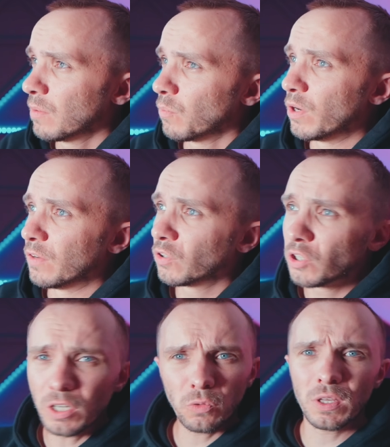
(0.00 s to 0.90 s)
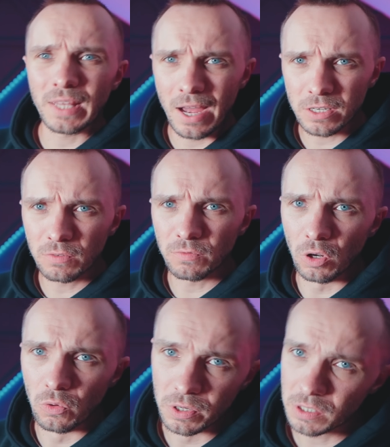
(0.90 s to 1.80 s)
with 33,000
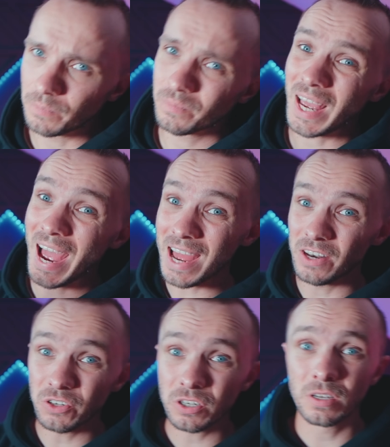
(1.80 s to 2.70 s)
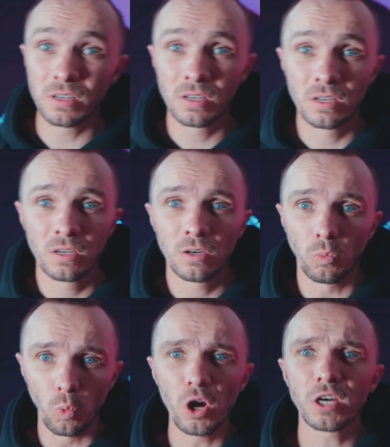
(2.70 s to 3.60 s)
followers and
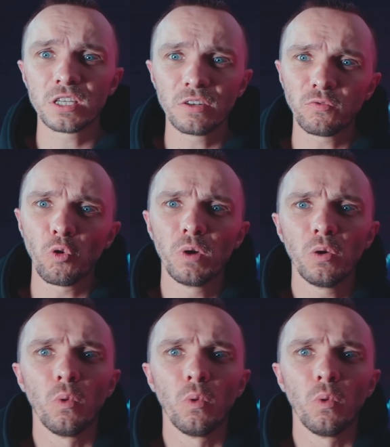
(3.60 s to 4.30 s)
works in Formula